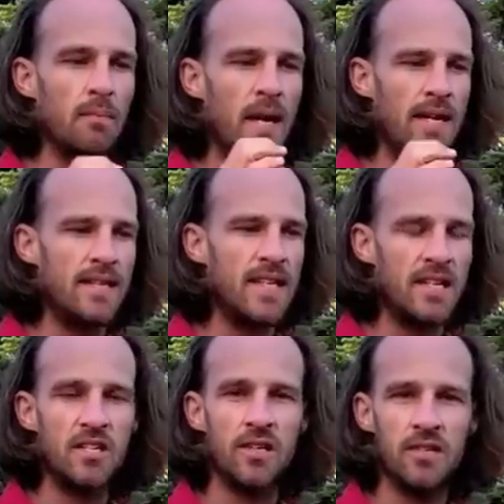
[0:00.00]
my
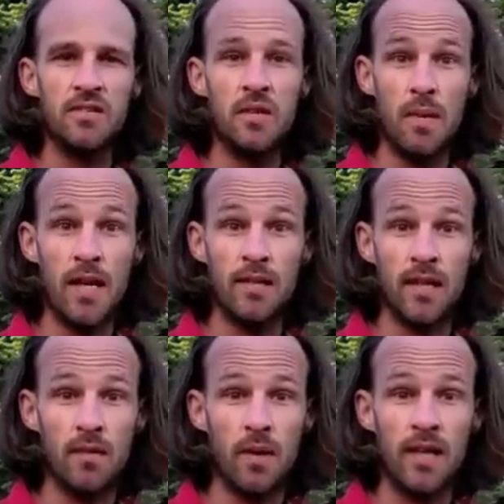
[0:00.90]
intention is to
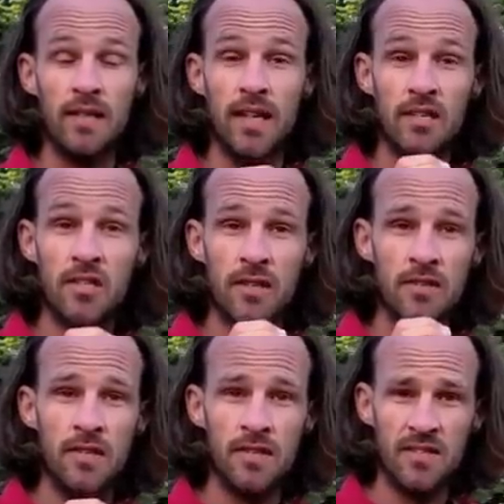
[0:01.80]
meditate. My intention is
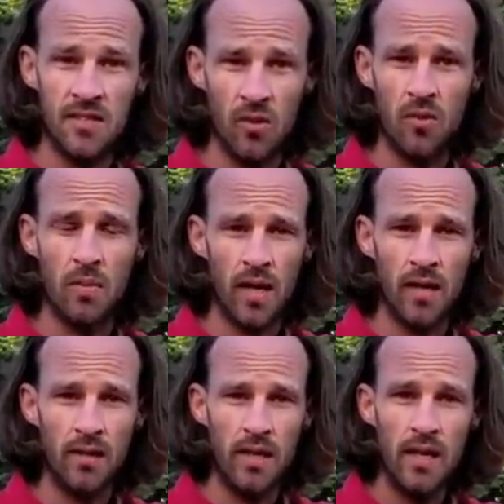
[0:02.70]
to still the
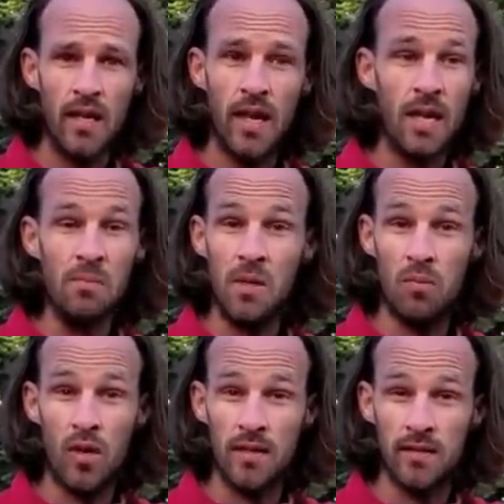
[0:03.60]
mind and be
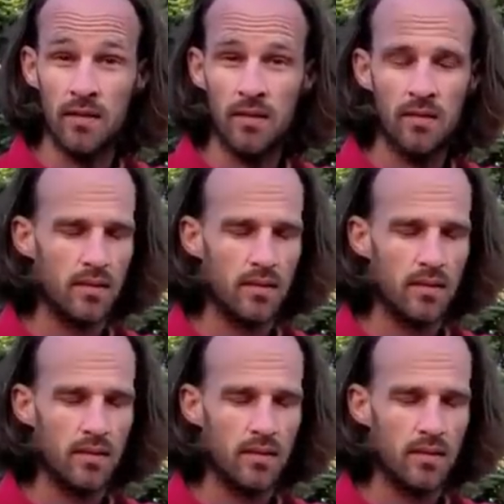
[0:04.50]
present."